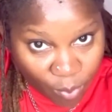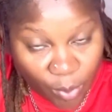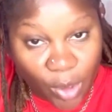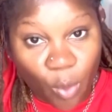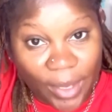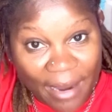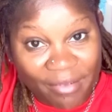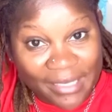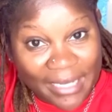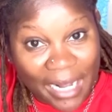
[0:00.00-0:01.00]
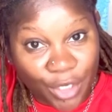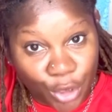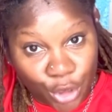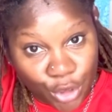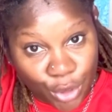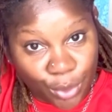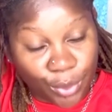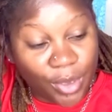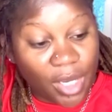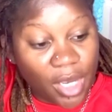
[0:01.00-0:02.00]
You know, whatever style you're gonna do,
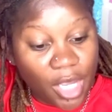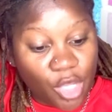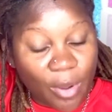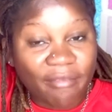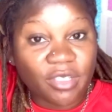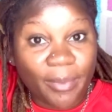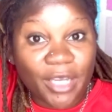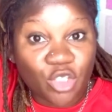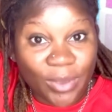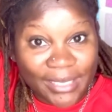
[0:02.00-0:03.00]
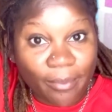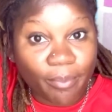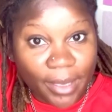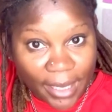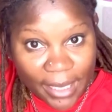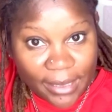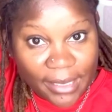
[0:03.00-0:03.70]
you have to make sure it's in place.